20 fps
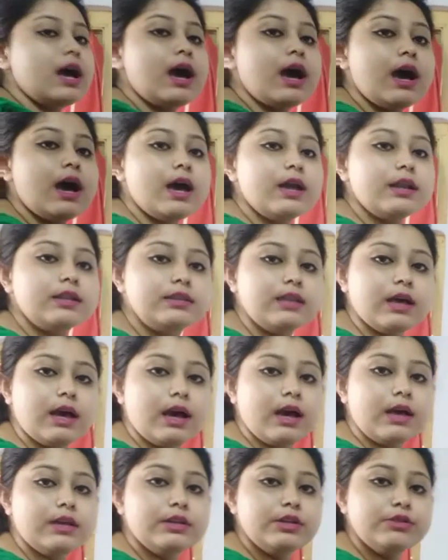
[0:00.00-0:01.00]
are
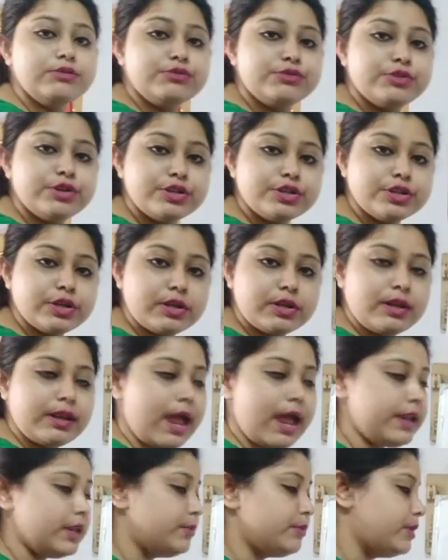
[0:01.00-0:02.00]
the nutritional
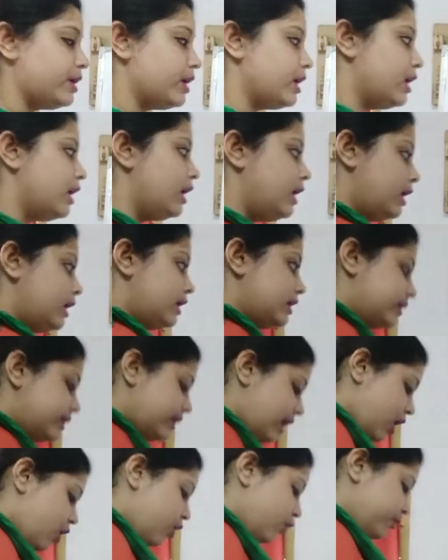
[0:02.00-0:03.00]
anemia.
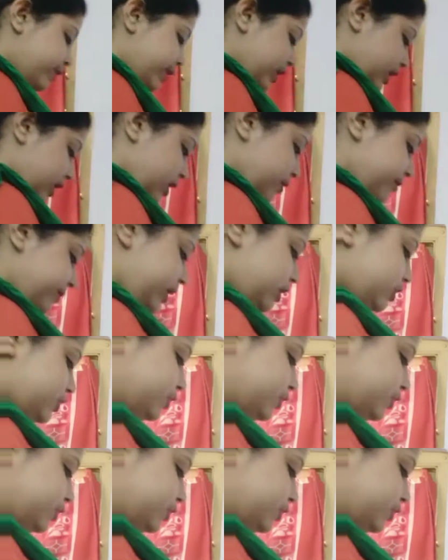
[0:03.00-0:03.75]
Now we are coming